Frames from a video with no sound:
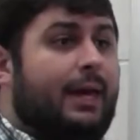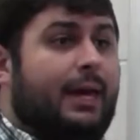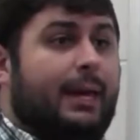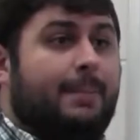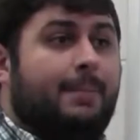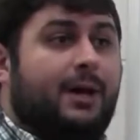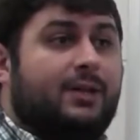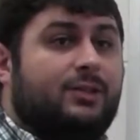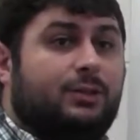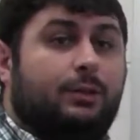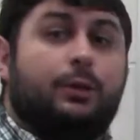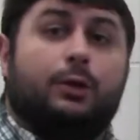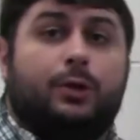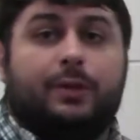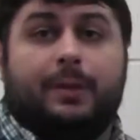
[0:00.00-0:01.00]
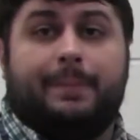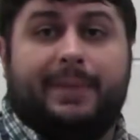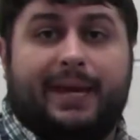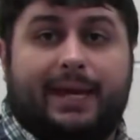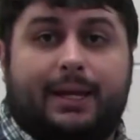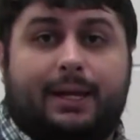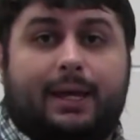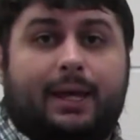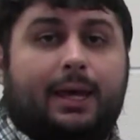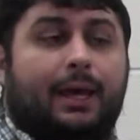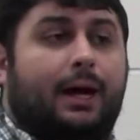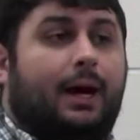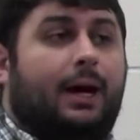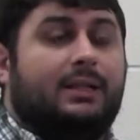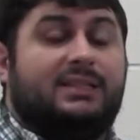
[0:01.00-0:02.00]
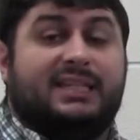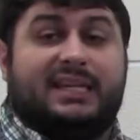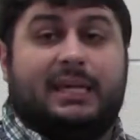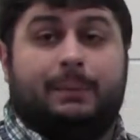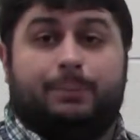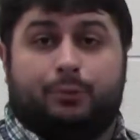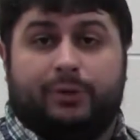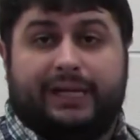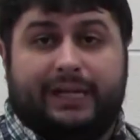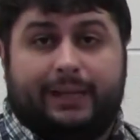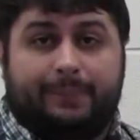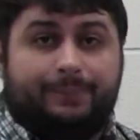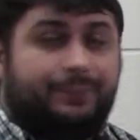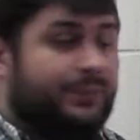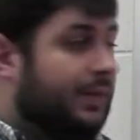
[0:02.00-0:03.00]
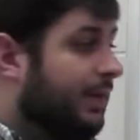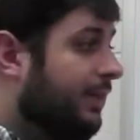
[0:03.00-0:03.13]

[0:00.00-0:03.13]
it must lure them in to keep reading.